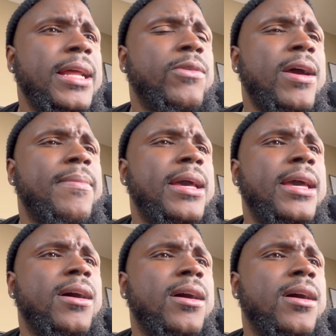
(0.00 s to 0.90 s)
anyway,
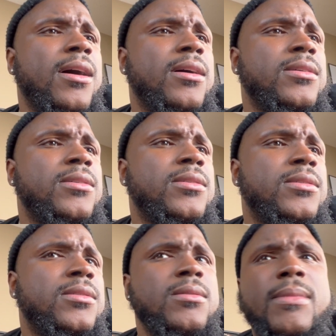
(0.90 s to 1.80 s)
man, uh,
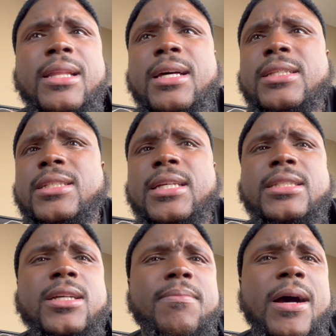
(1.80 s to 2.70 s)
my lunch
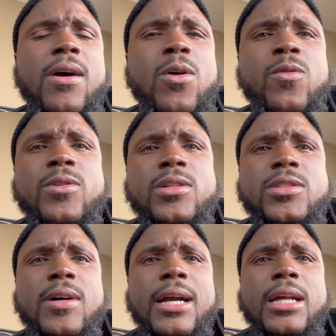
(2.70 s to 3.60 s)
is about over,
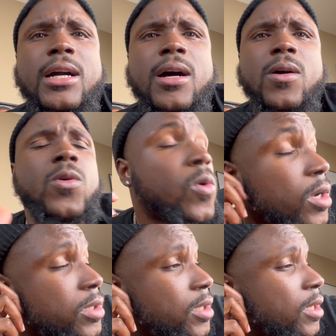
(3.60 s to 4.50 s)
so I gotta call
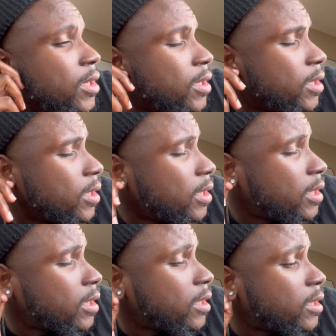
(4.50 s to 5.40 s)
Quona,
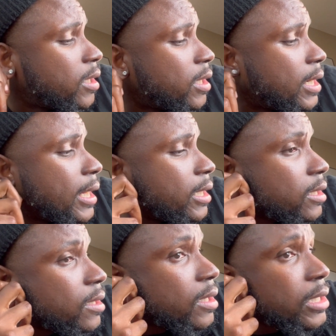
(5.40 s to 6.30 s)
and then I gotta
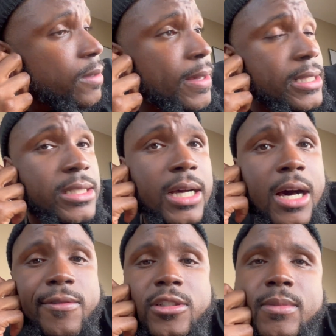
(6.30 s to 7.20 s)
uh, get back to the
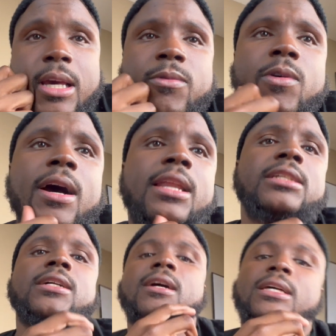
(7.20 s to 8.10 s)
office, man. We're gonna holler
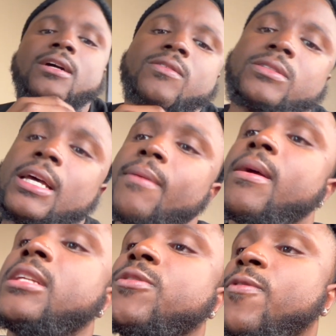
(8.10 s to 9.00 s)
at y'all later on today,
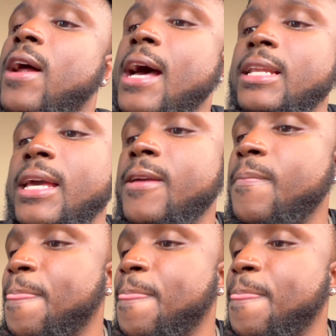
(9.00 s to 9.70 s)
man. It's Friday.